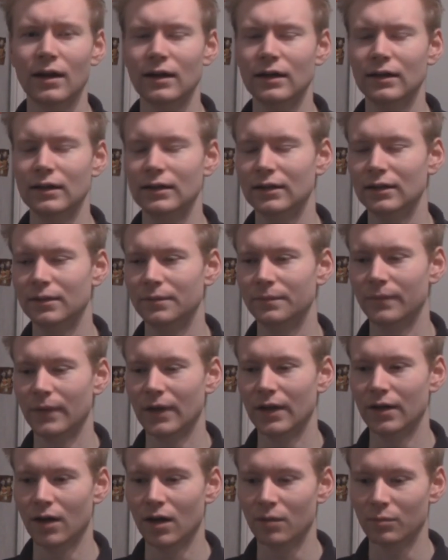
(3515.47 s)

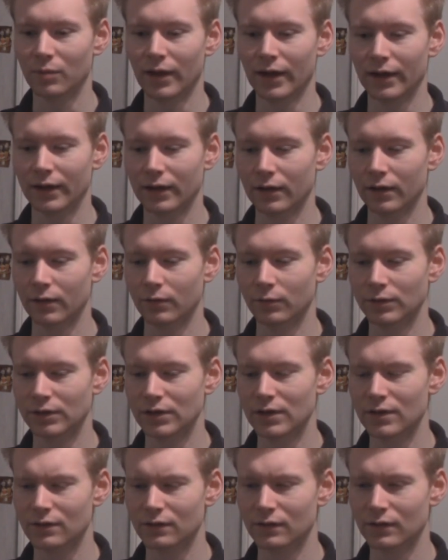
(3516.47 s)
and not black hair,
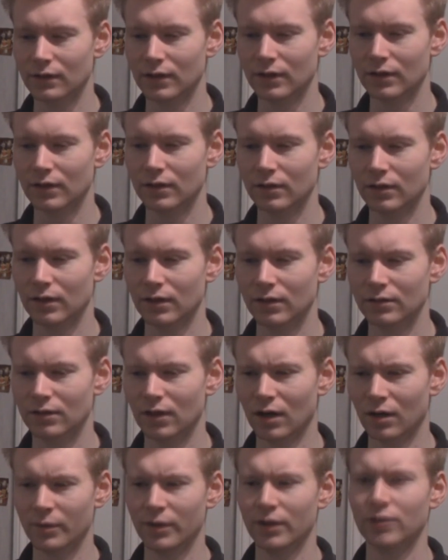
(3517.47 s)
which is a
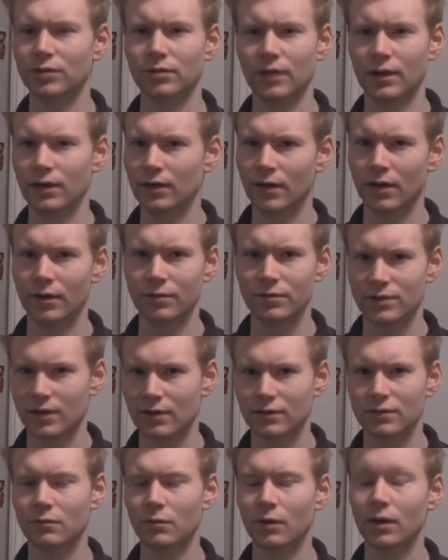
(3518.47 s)
dominant trait and not a
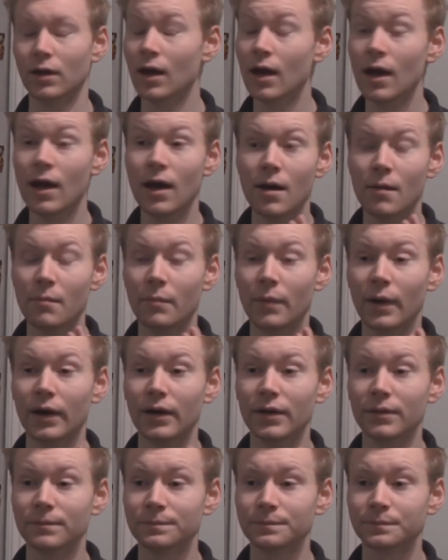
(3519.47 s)
recessive one.
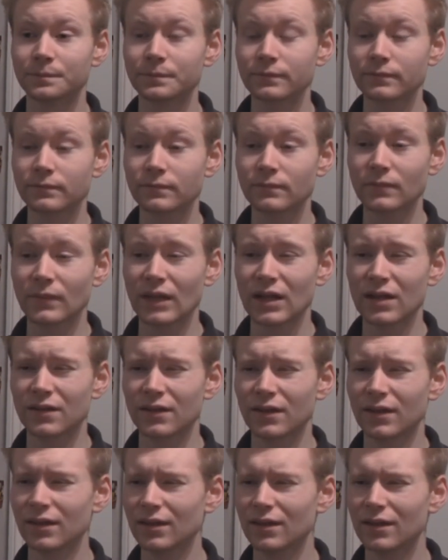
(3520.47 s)
But
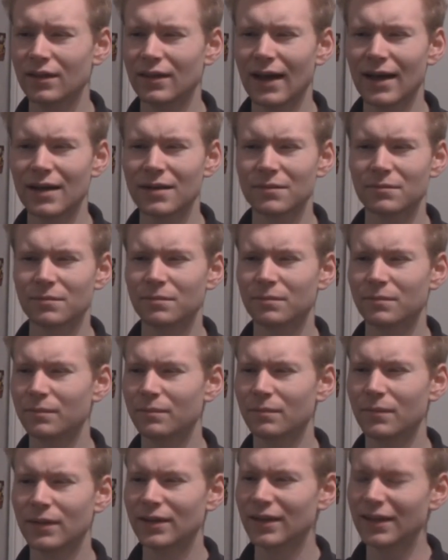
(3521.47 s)
that,
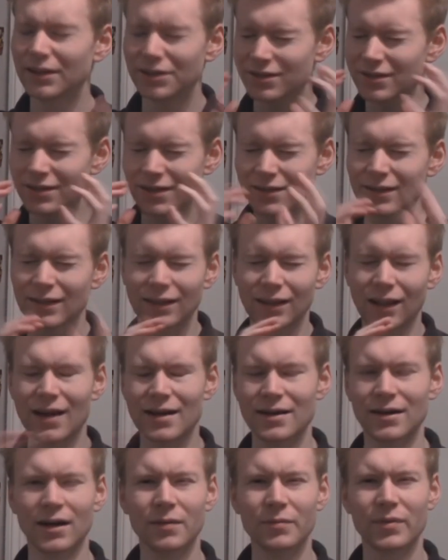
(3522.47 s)
it just doesn't
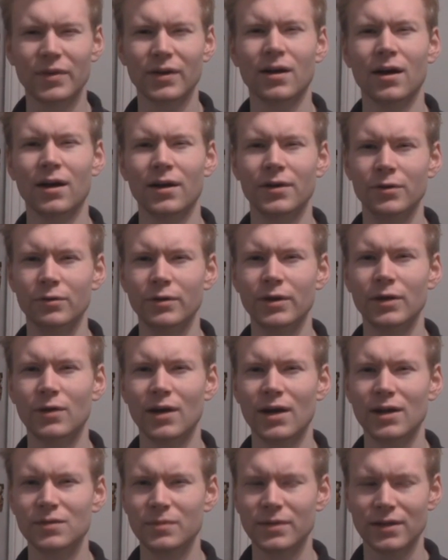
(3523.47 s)
line up the
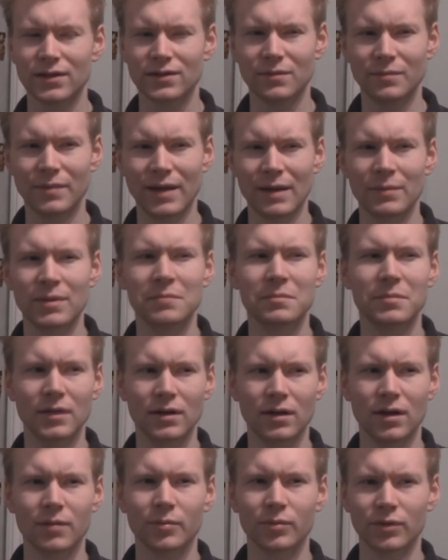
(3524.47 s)
continuity-wise, because the Batman
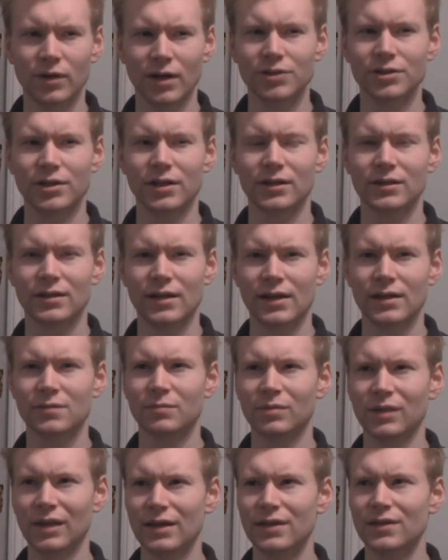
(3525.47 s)
Beyond project takes
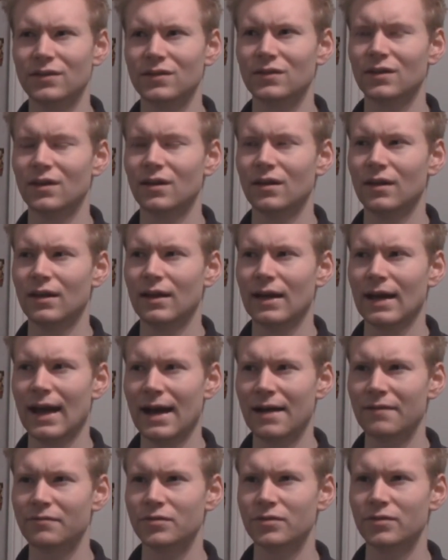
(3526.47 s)
place
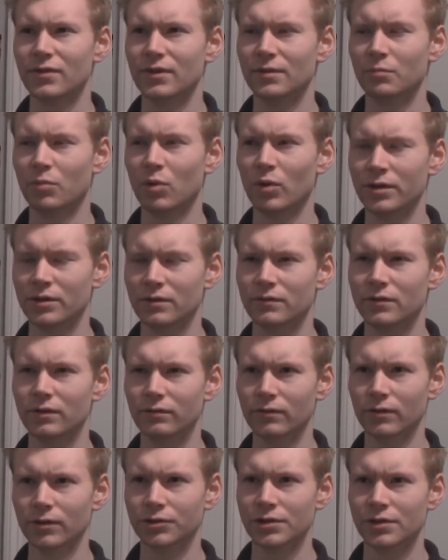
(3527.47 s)
after the point of
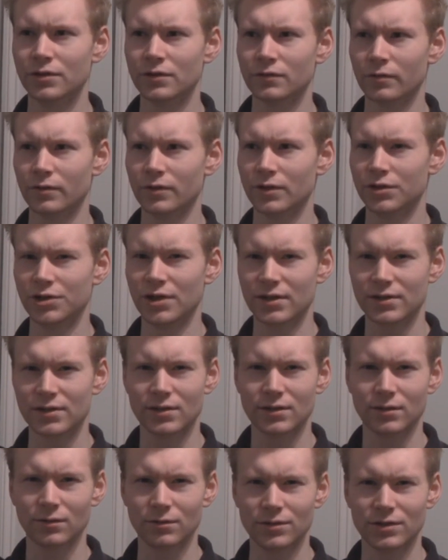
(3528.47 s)
divergence for the
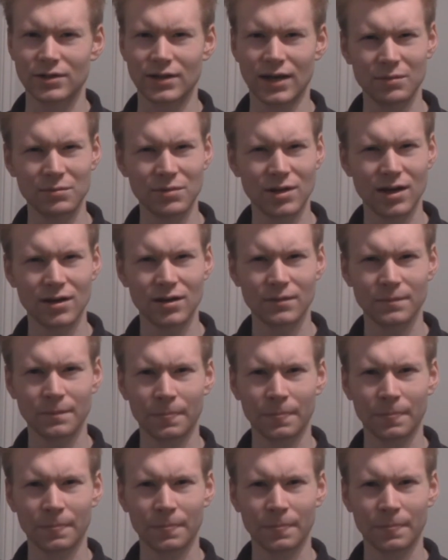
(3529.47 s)
Justice Lord's timeline.